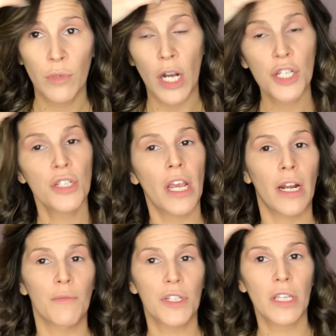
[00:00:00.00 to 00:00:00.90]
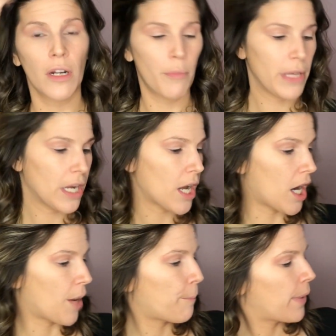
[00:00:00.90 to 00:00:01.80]
brush, and I'm just gonna pick
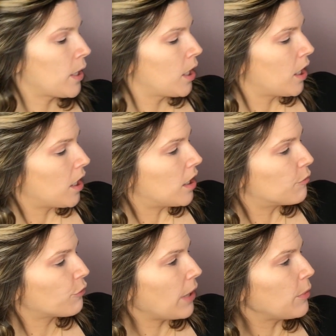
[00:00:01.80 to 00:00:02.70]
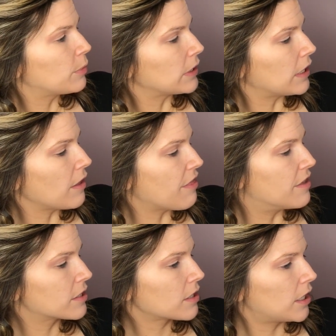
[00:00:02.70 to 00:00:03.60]
up probably
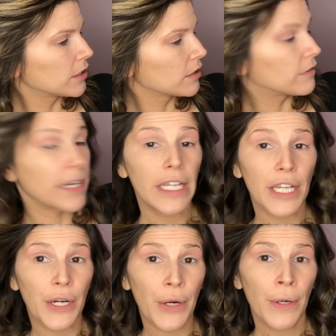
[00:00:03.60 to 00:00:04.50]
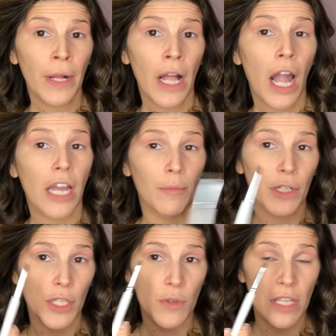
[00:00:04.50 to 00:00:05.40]
this color right here, and I'm
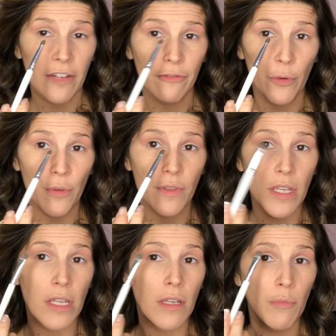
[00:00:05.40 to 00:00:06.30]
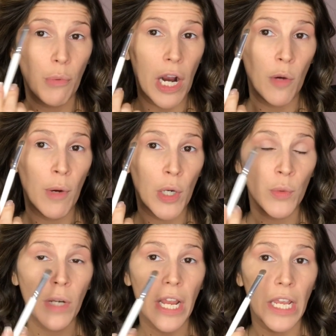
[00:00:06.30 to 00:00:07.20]
gonna use that for the brow
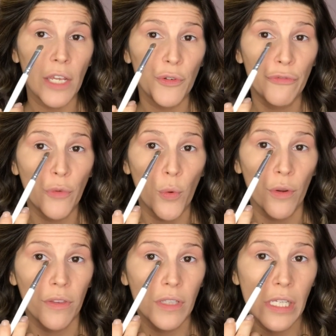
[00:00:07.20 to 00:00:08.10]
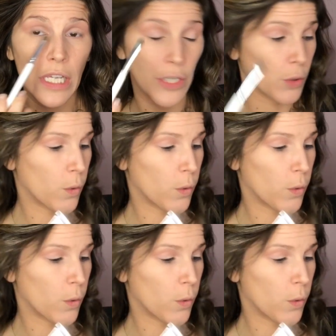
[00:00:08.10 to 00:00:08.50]
bone and for the inner